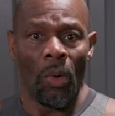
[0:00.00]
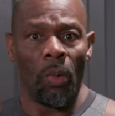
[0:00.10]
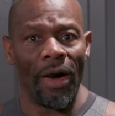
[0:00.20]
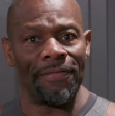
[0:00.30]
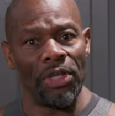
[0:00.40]

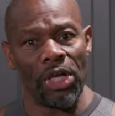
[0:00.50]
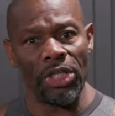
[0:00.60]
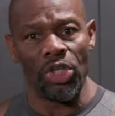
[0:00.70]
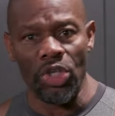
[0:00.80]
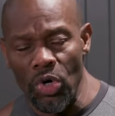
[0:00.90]
Well, if you
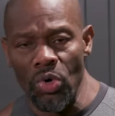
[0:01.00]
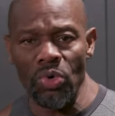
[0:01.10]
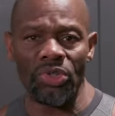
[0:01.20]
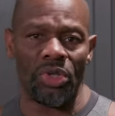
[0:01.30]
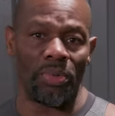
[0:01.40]
can
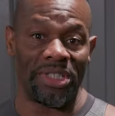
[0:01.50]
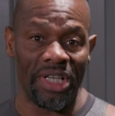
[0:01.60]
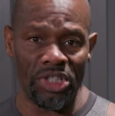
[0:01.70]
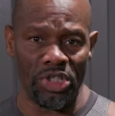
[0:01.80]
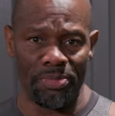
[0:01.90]
use the
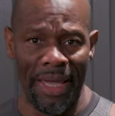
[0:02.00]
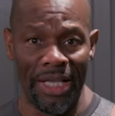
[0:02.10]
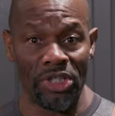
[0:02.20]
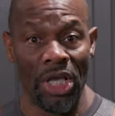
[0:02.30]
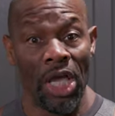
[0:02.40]
resistance
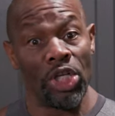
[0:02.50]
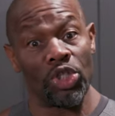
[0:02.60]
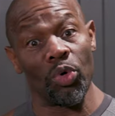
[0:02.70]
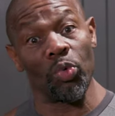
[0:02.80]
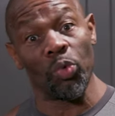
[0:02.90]
bands
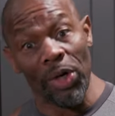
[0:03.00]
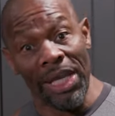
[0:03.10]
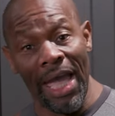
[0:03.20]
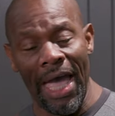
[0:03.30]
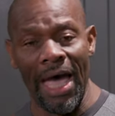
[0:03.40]
to
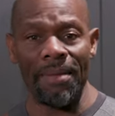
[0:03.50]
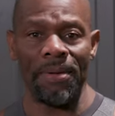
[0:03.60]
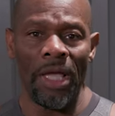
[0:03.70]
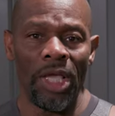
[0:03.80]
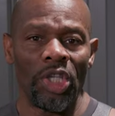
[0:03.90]
rehab,